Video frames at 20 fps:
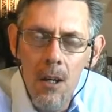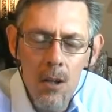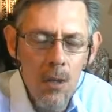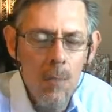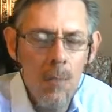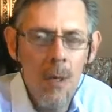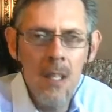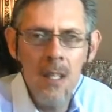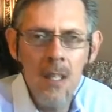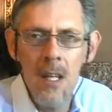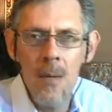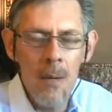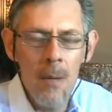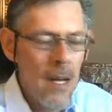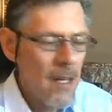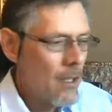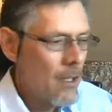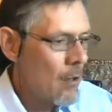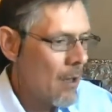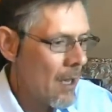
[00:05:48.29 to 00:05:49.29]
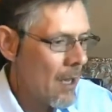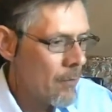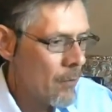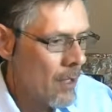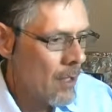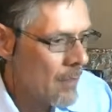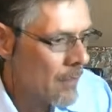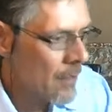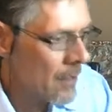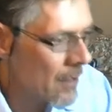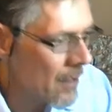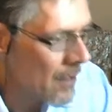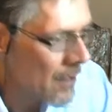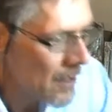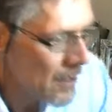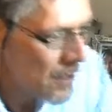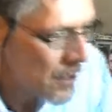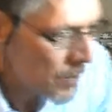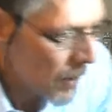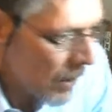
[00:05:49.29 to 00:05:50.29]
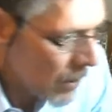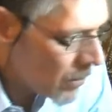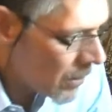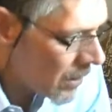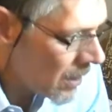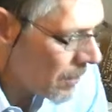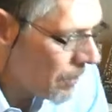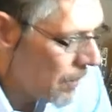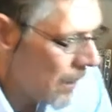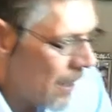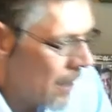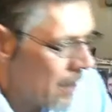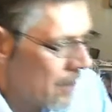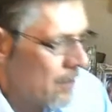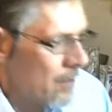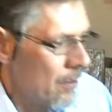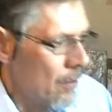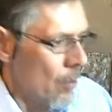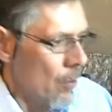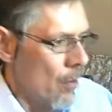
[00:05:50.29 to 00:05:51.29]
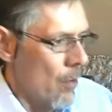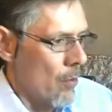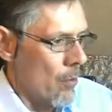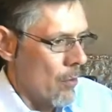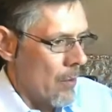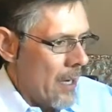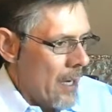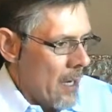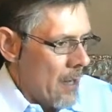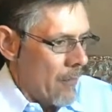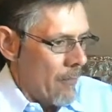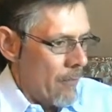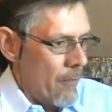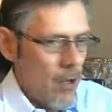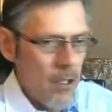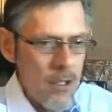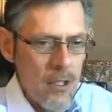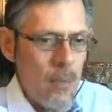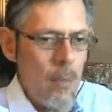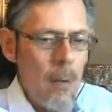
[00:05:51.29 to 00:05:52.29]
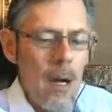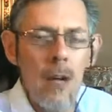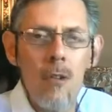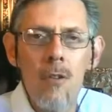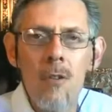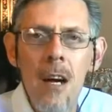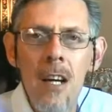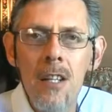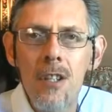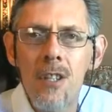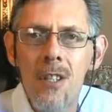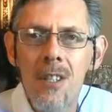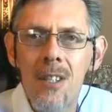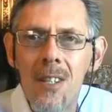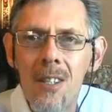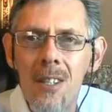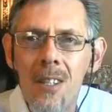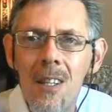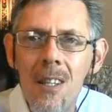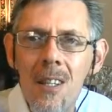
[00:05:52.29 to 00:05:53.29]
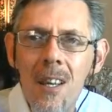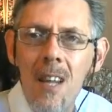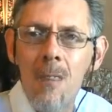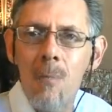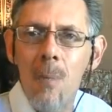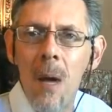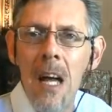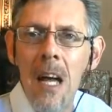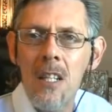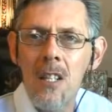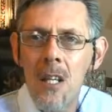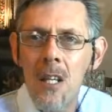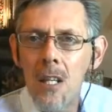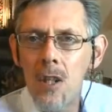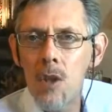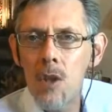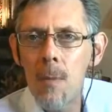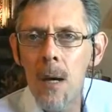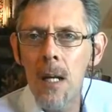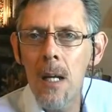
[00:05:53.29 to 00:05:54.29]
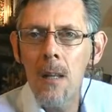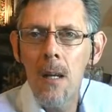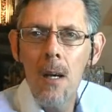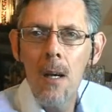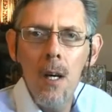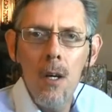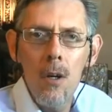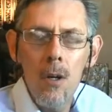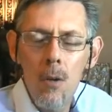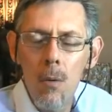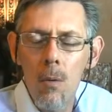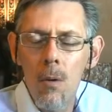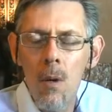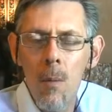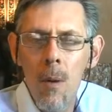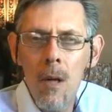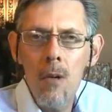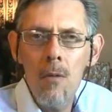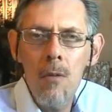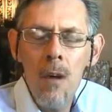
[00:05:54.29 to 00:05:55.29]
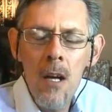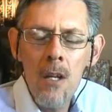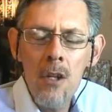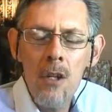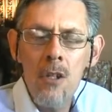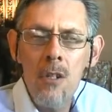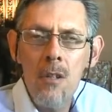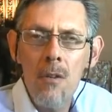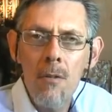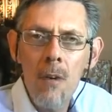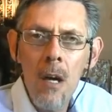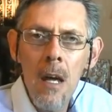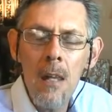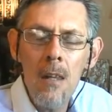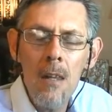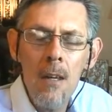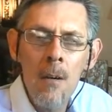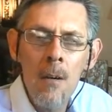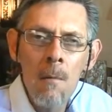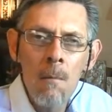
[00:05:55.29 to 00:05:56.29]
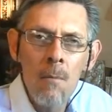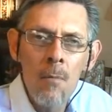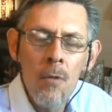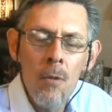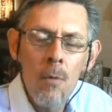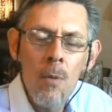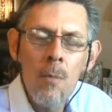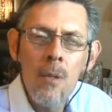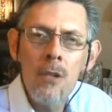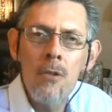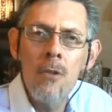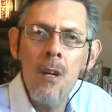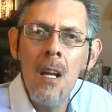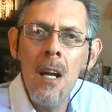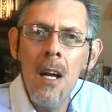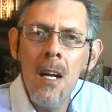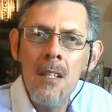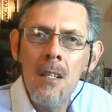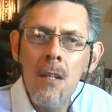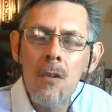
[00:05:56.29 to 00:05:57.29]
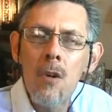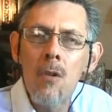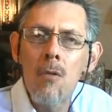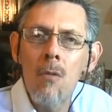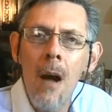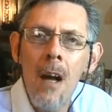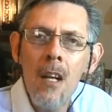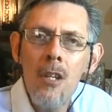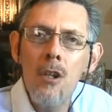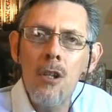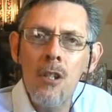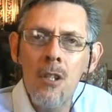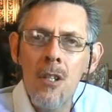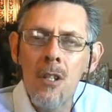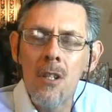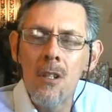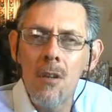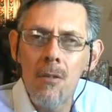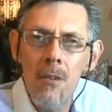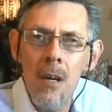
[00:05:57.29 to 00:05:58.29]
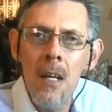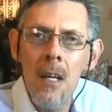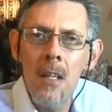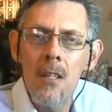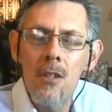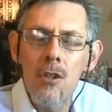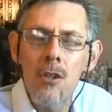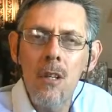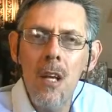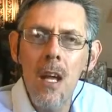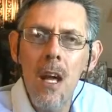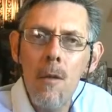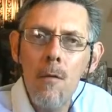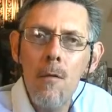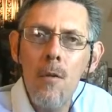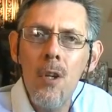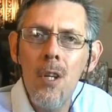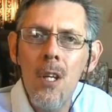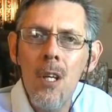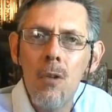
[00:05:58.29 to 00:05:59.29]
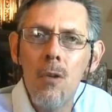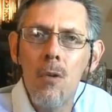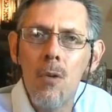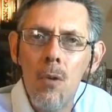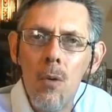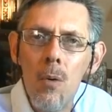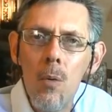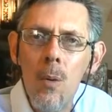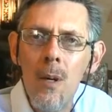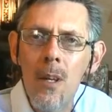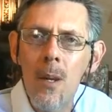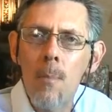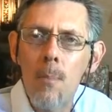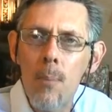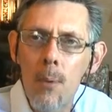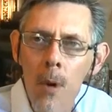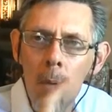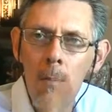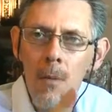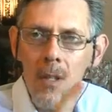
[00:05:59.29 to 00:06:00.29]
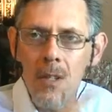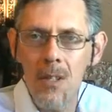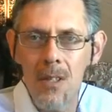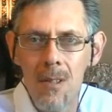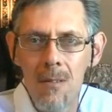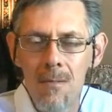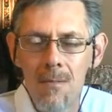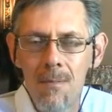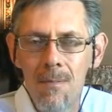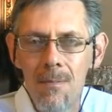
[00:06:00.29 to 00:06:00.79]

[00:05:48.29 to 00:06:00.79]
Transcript: You might say, Beth, you have not even spoken about or, or read a verse about righteousness in that passage, but you're talking about the righteousness of faith. We must realize that the righteousness of faith has got everything to do with the promise.